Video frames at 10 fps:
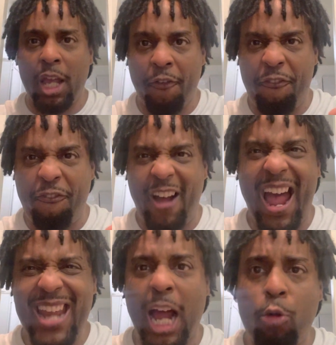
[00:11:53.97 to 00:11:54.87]

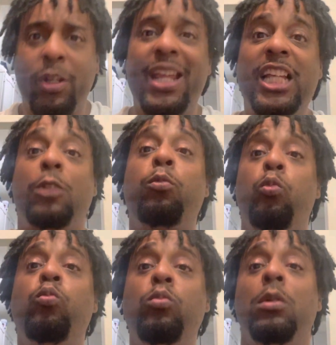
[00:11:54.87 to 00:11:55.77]
Find out these
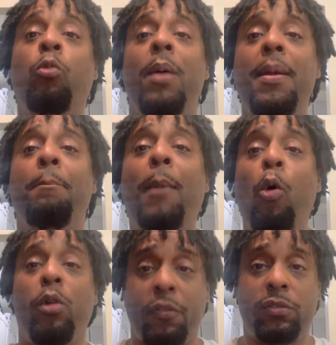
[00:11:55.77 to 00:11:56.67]
women
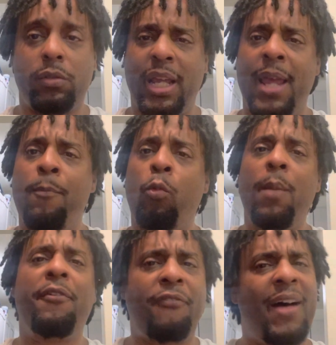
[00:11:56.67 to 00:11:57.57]
motives. And
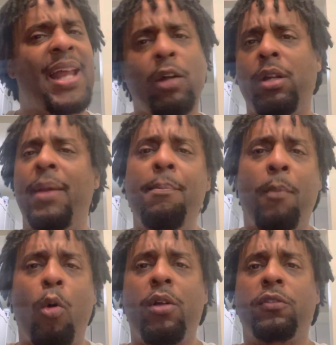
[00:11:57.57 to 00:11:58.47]
women find out the men
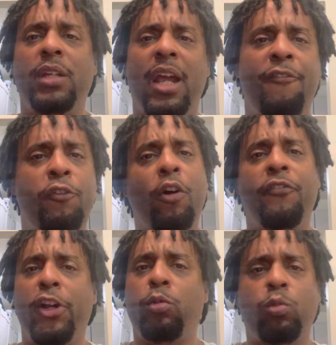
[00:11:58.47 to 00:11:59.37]
motives if you're a
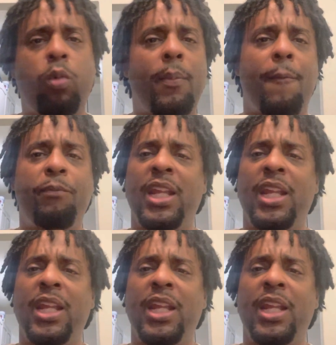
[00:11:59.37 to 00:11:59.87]
virtuous woman.